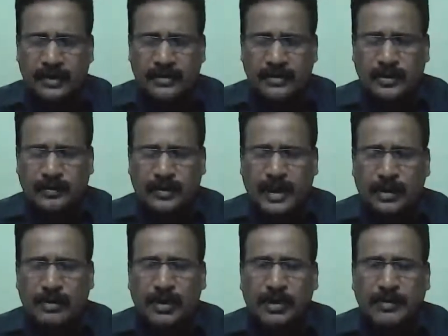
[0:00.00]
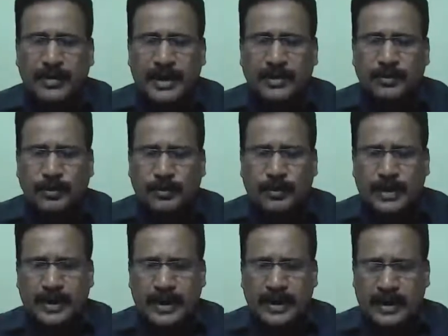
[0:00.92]
The value of a to the
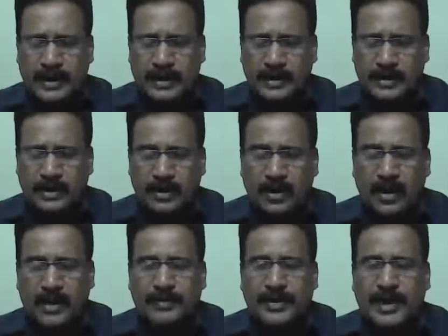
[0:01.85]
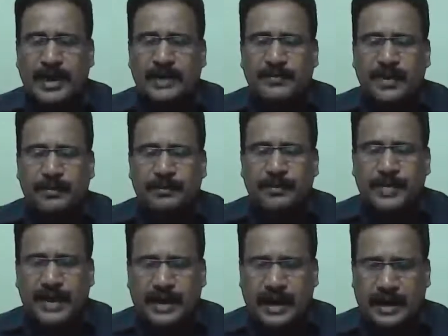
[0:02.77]
power k obtained from
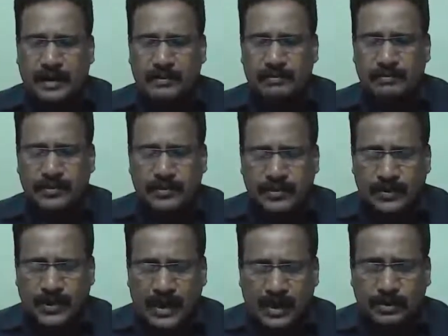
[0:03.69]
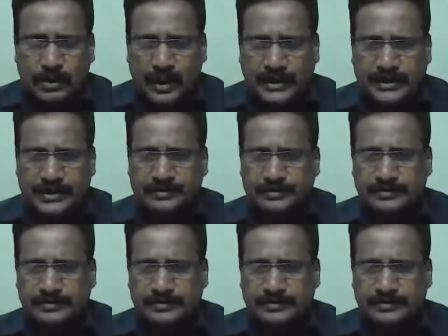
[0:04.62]
pk. Now you write